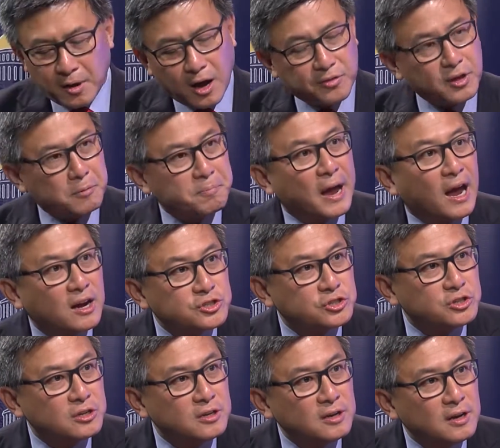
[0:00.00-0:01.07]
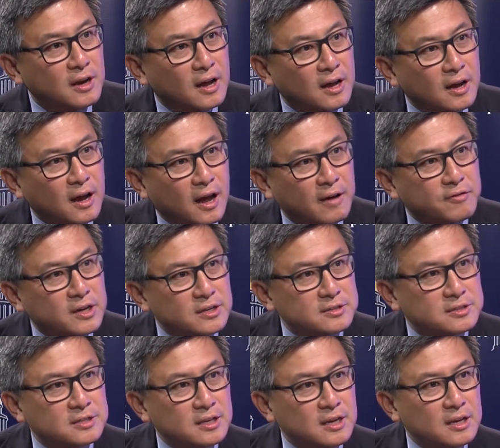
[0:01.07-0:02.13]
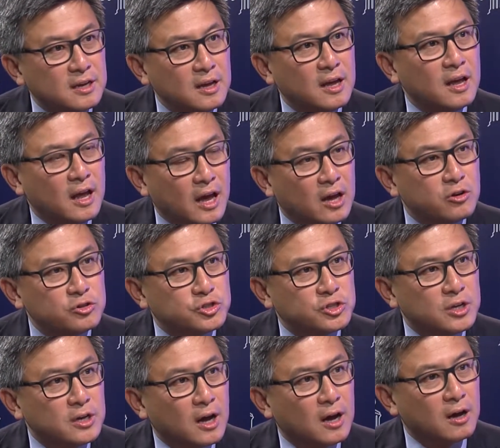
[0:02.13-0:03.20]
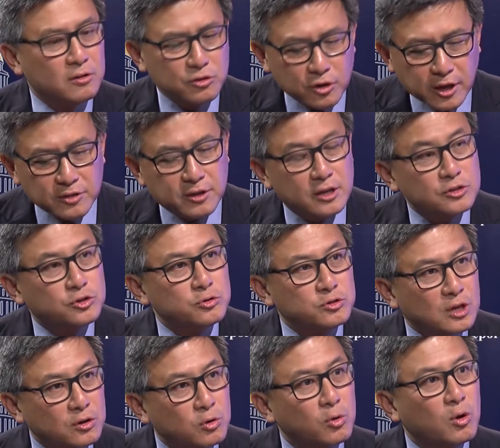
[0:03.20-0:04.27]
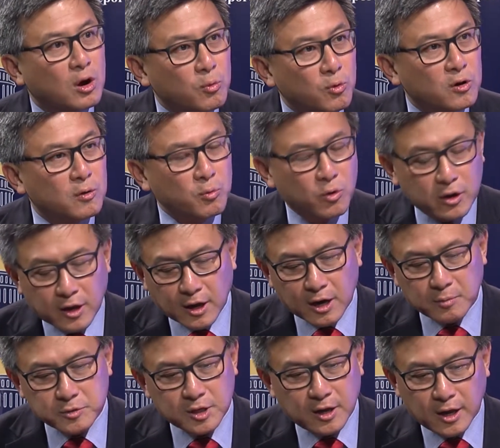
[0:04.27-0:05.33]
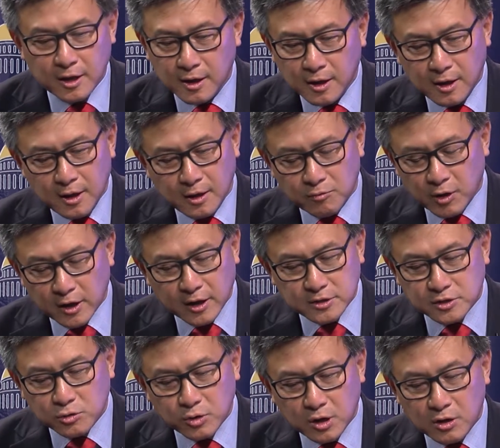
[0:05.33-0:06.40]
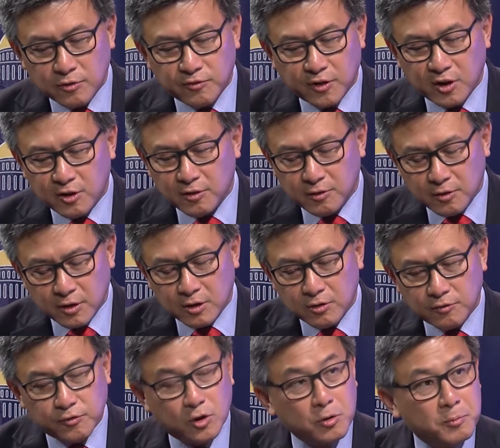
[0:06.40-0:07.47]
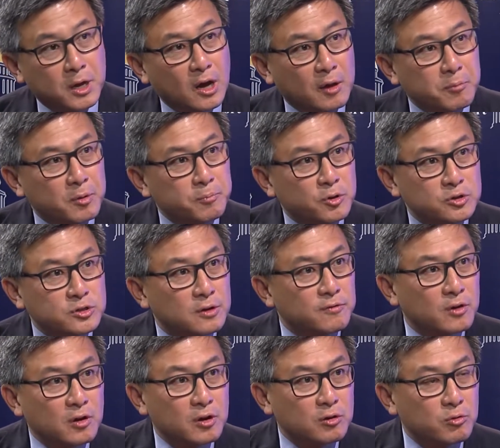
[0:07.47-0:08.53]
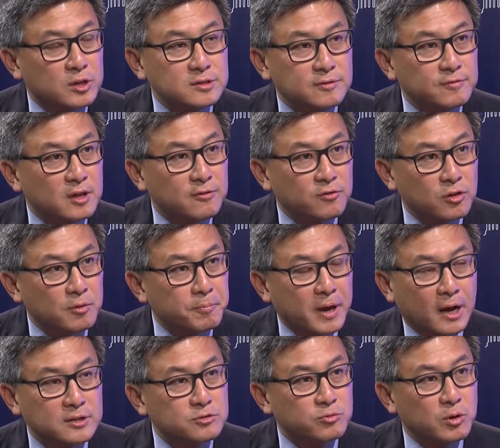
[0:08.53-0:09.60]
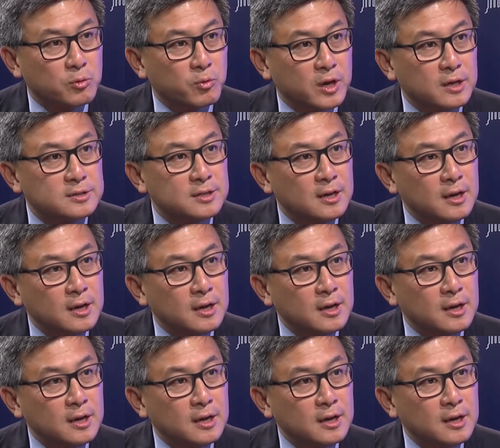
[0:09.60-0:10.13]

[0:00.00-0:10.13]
I think passion, advocacy, energy. Look at the issues and who are working on them today. Right, as you interview me, I've been pushing very aggressively for the past 3 weeks